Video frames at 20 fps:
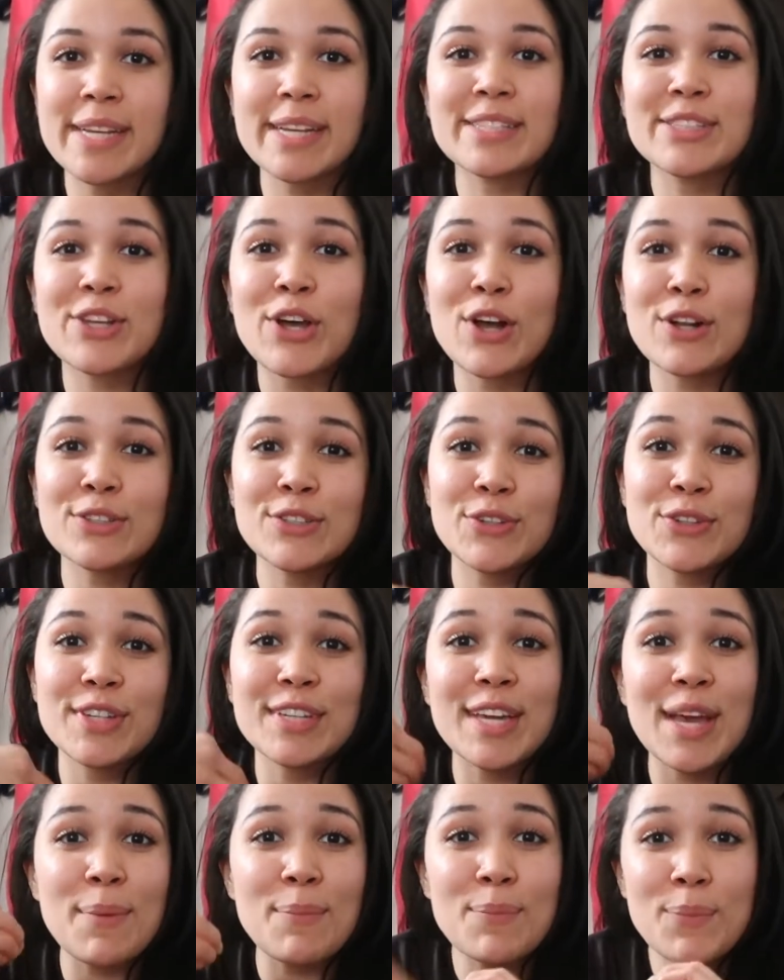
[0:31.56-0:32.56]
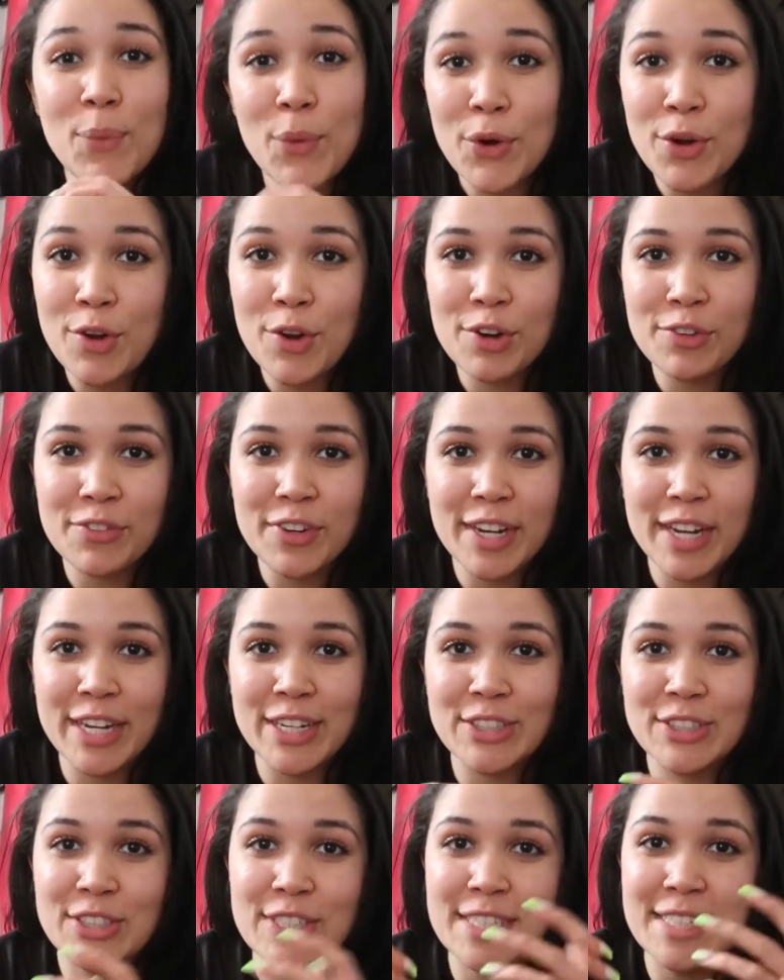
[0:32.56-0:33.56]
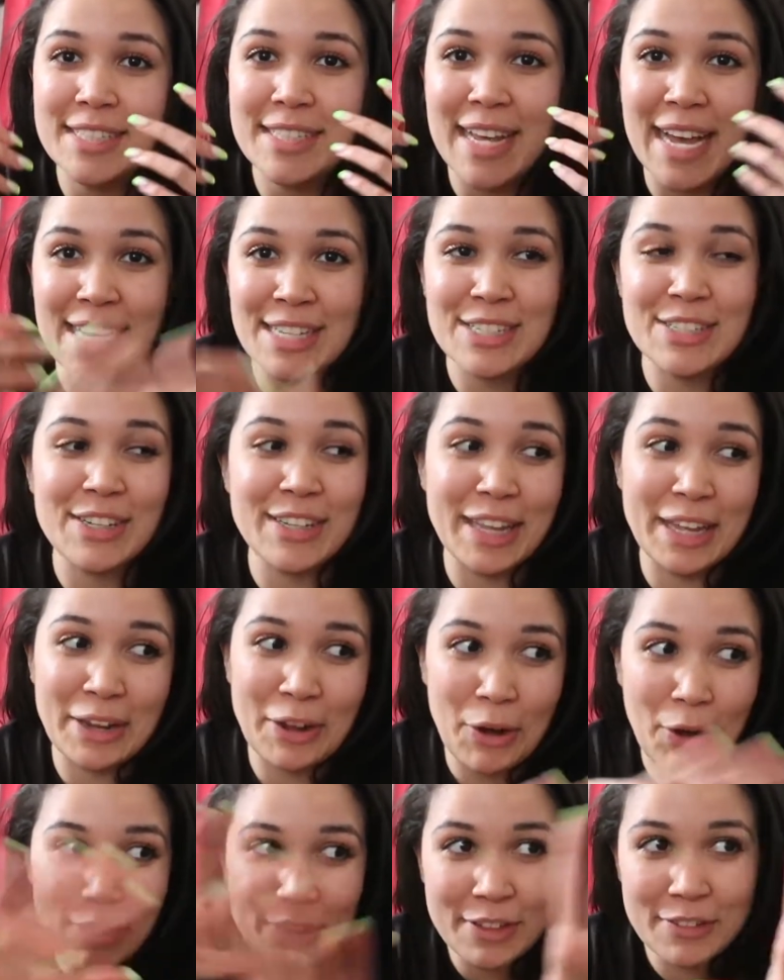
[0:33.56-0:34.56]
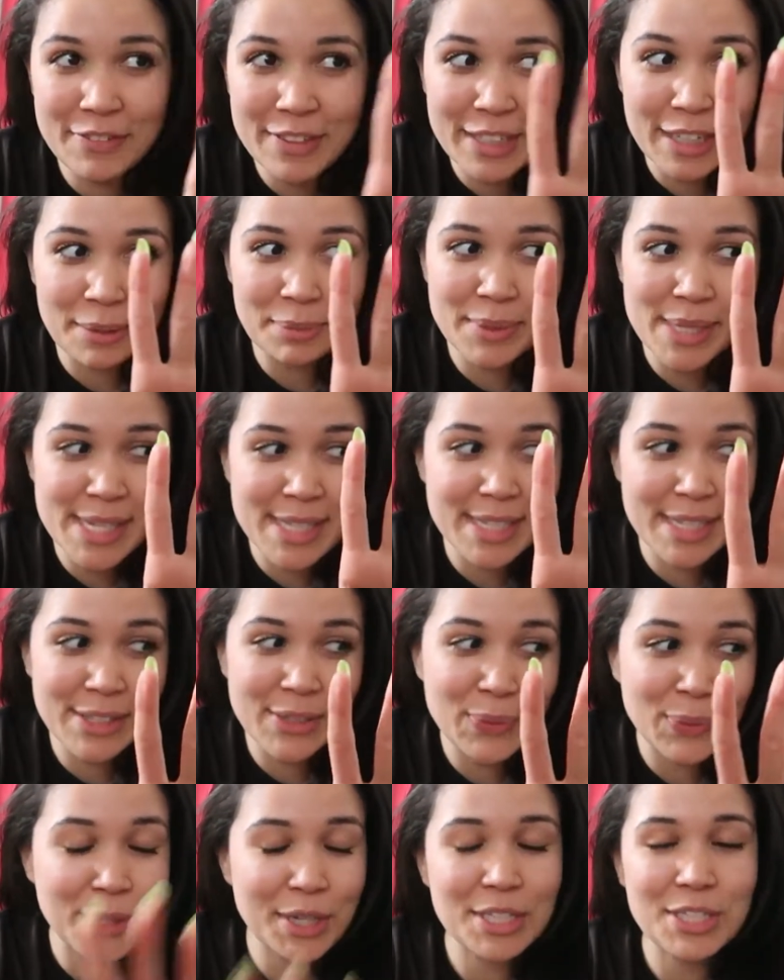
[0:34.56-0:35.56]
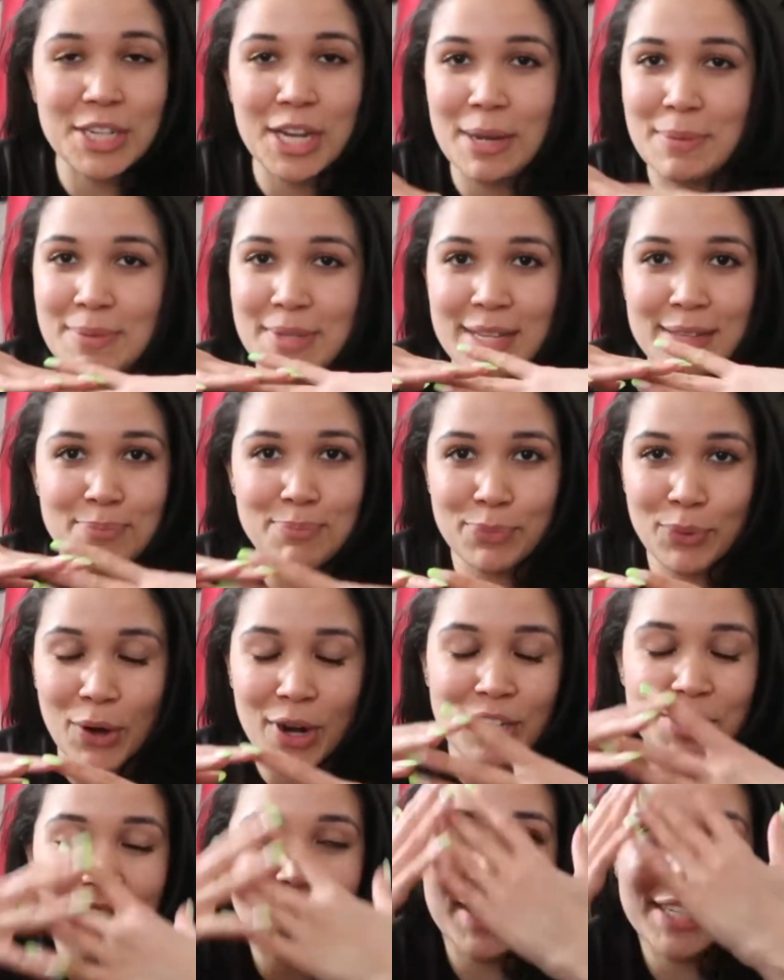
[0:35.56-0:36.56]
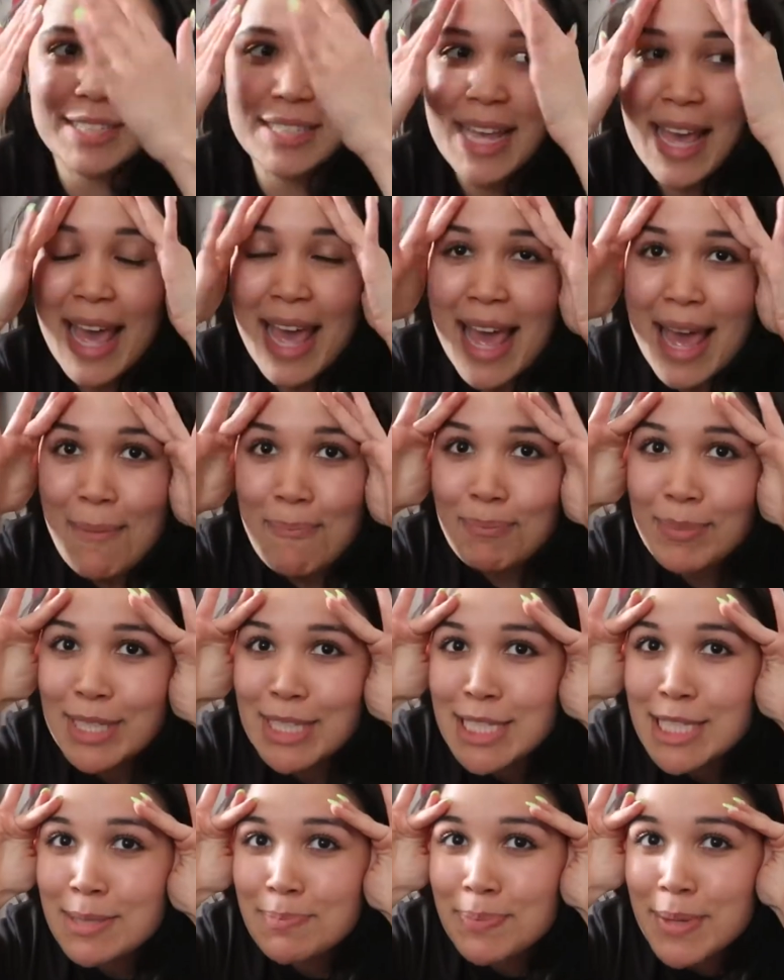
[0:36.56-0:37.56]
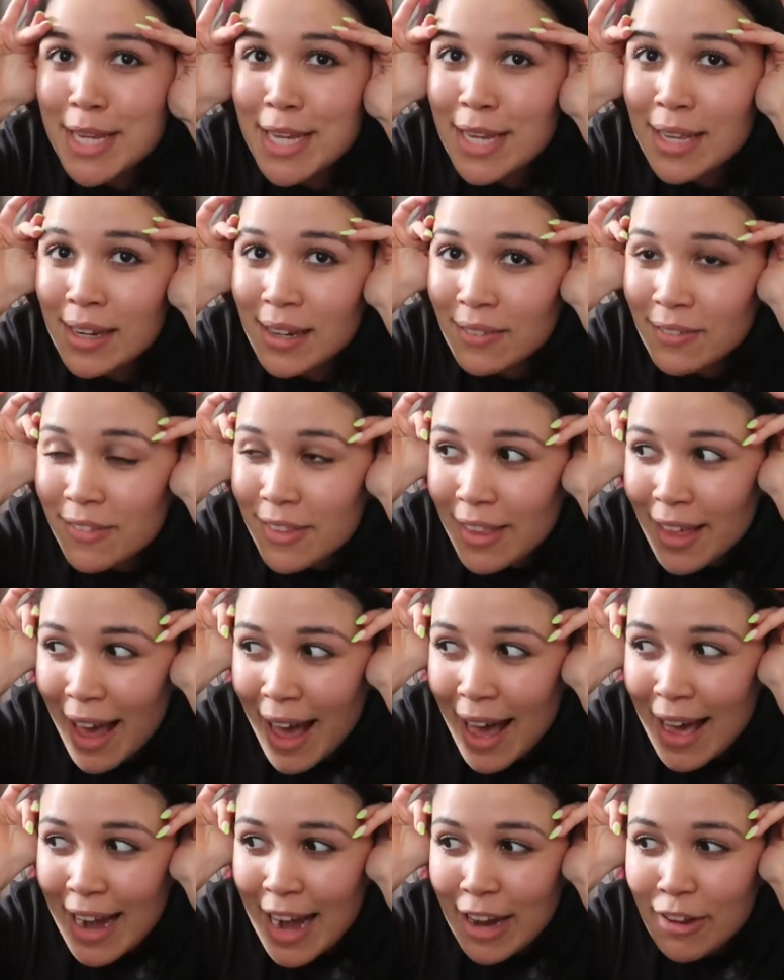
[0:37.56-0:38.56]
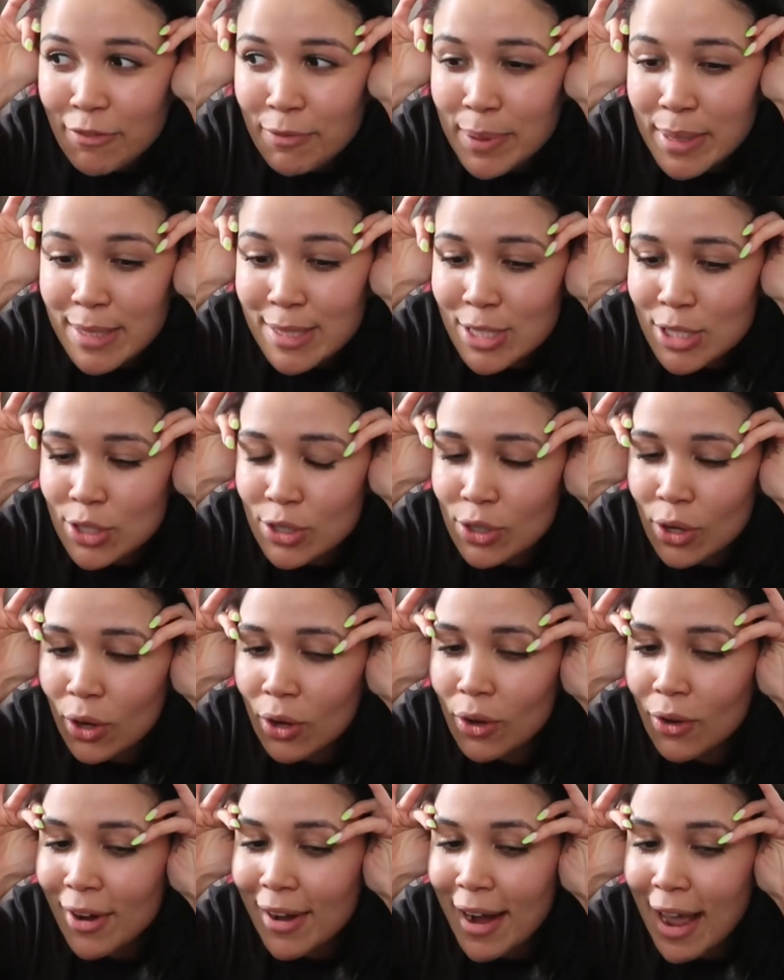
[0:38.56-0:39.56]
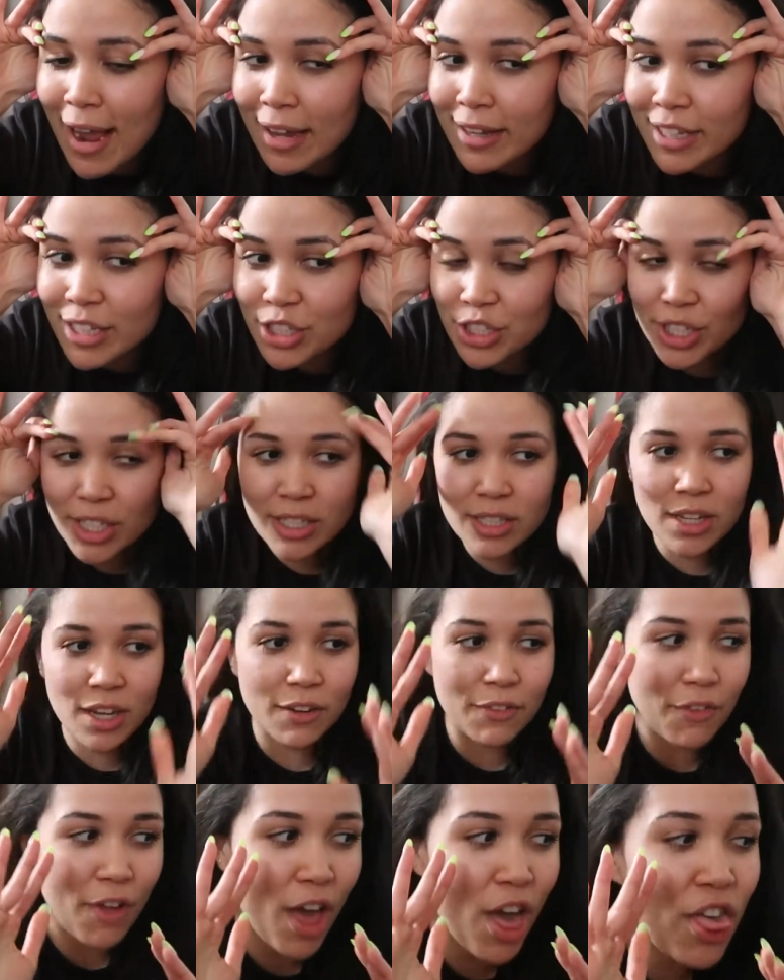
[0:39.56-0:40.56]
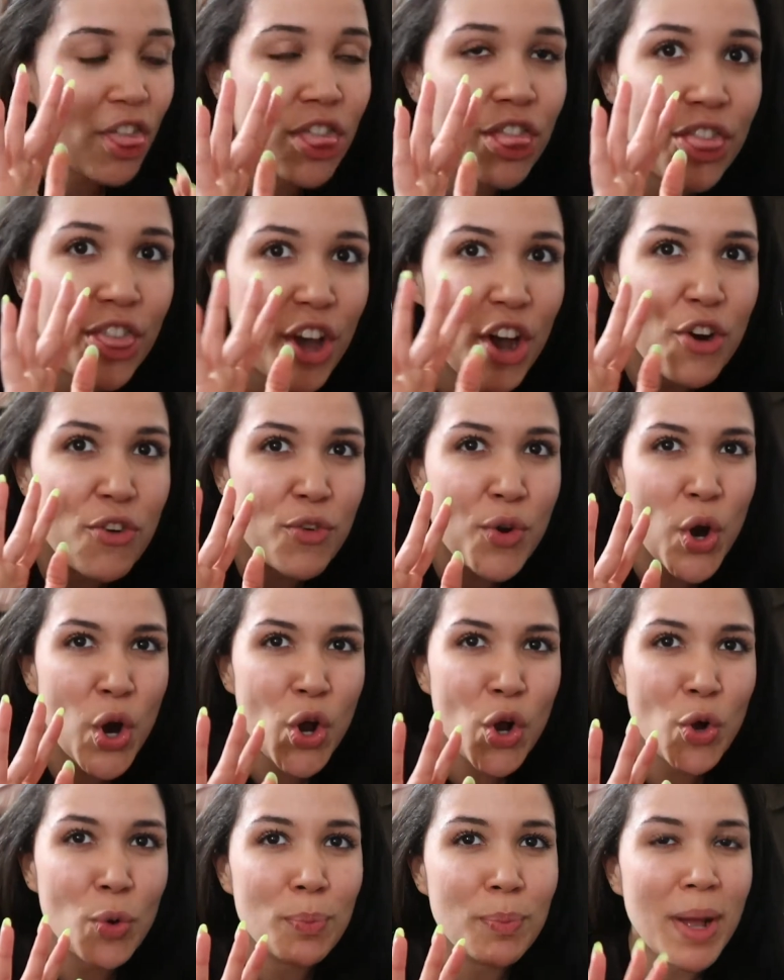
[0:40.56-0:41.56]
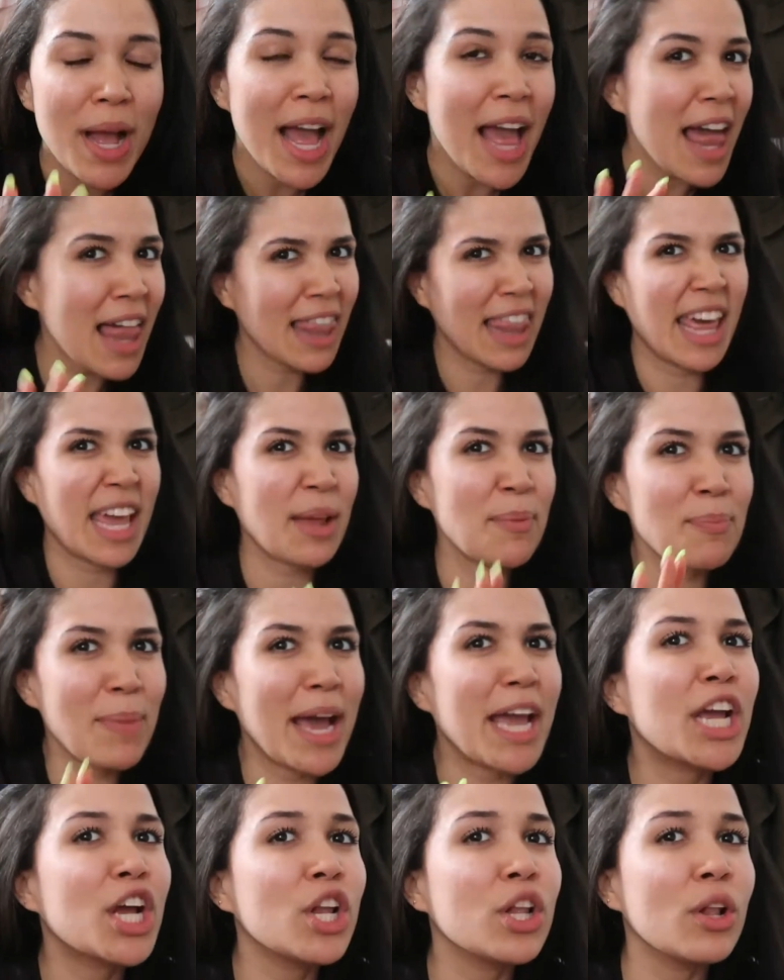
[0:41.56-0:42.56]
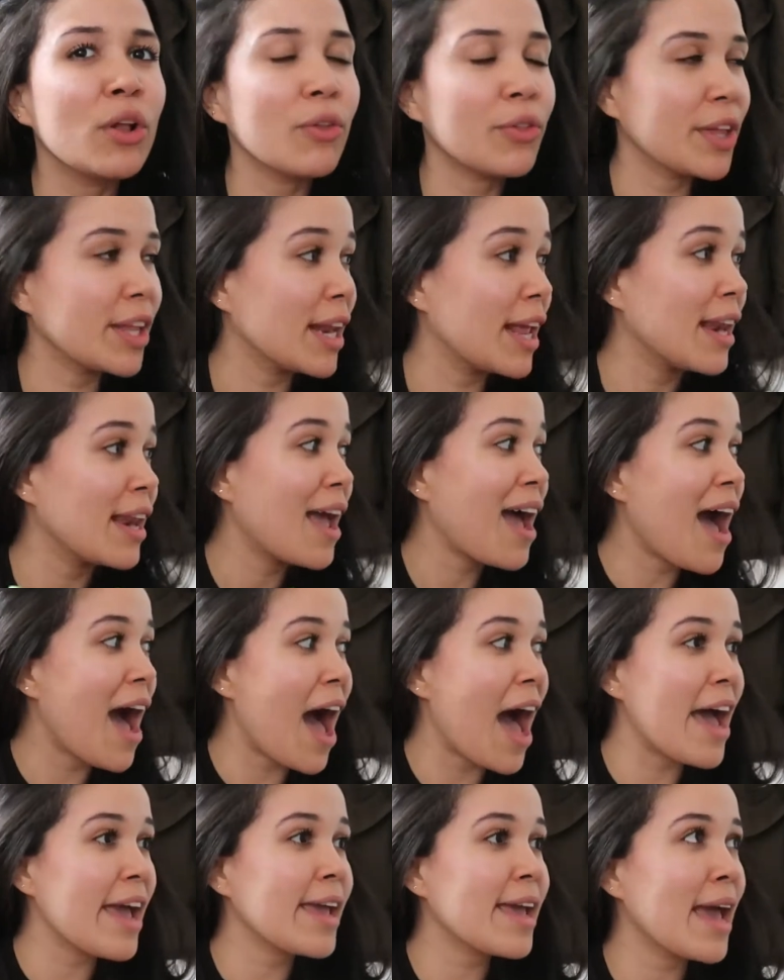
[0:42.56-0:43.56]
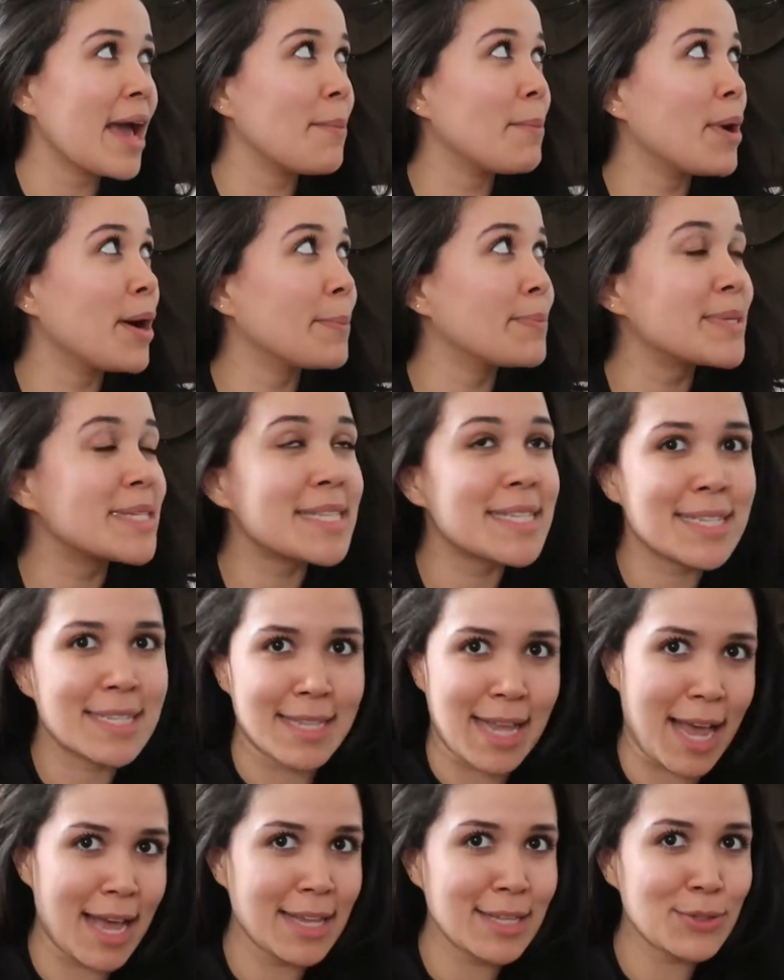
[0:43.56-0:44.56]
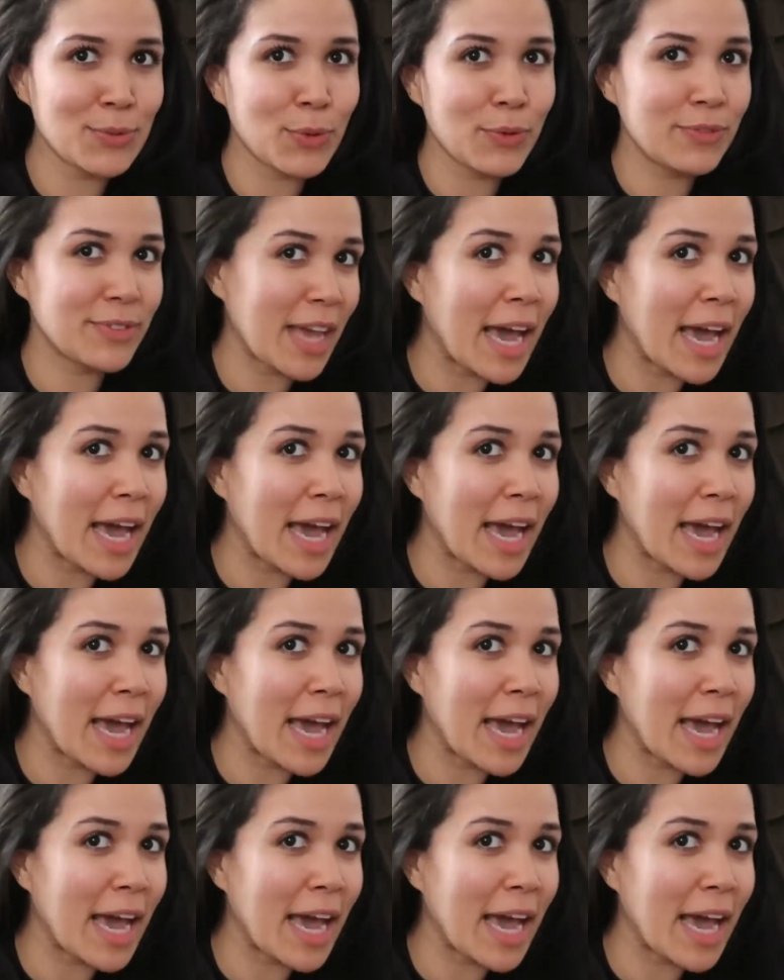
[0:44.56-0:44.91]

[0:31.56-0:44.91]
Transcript: TikTok, so you can get more notifications as to like all of the updates in the workshops and projects. But speaking of that, I've been so negligent of the room, like my clothing, and I am obsessed with